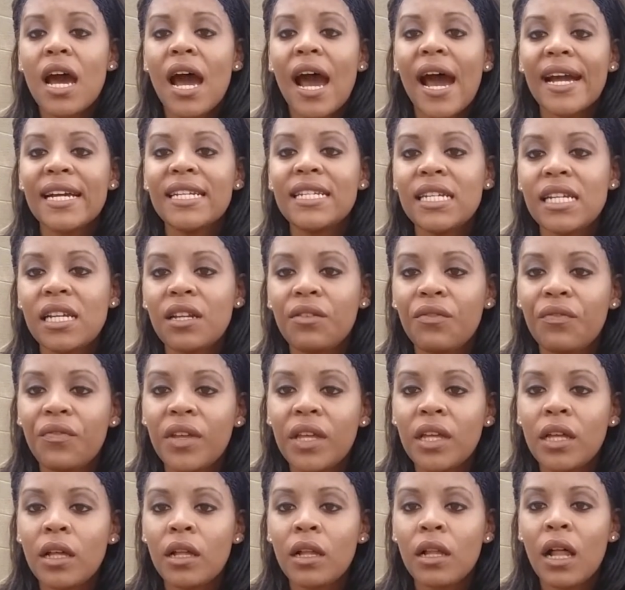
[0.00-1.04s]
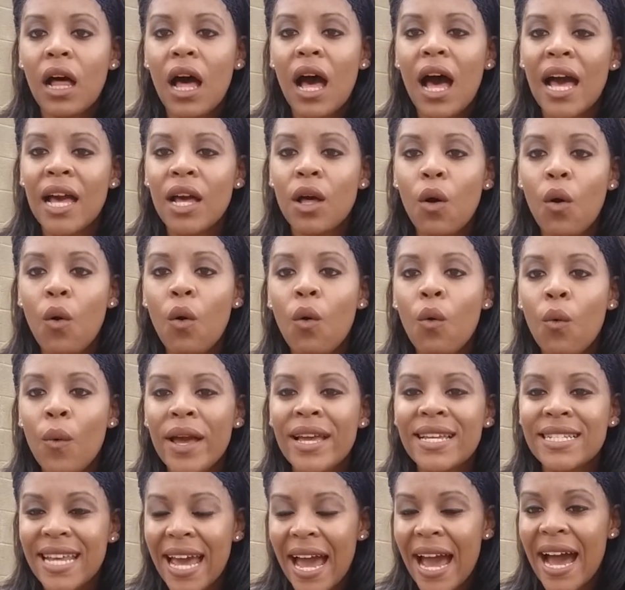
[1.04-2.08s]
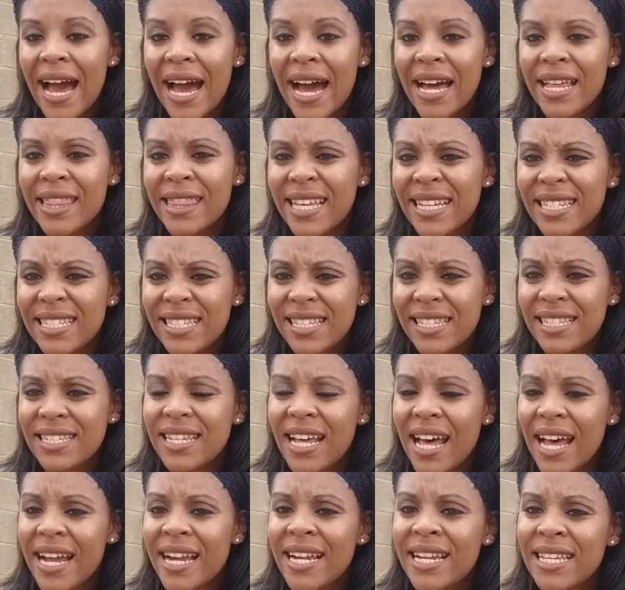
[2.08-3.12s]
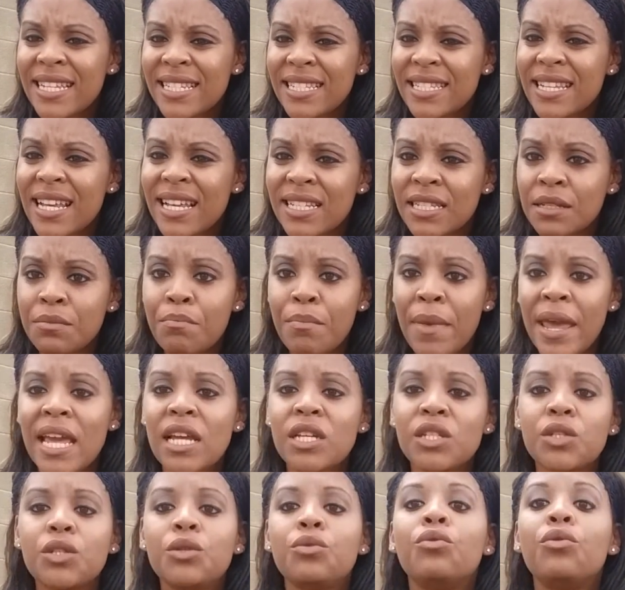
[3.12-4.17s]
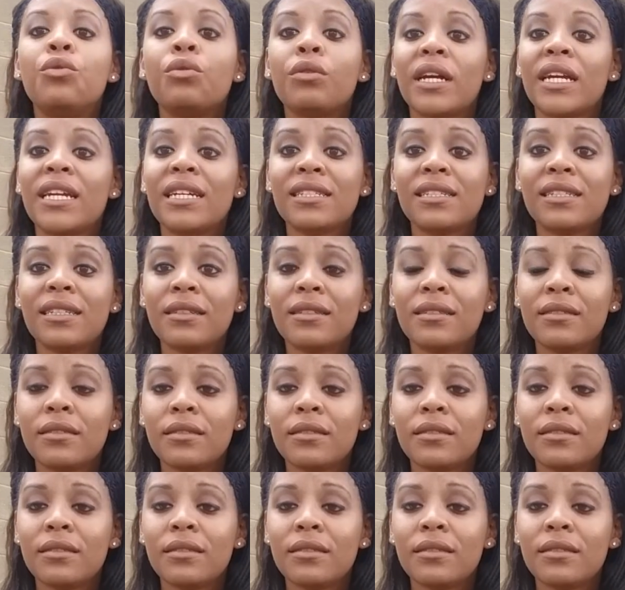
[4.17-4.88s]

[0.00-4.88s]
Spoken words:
I didn't feel I always had, that society says makes you great.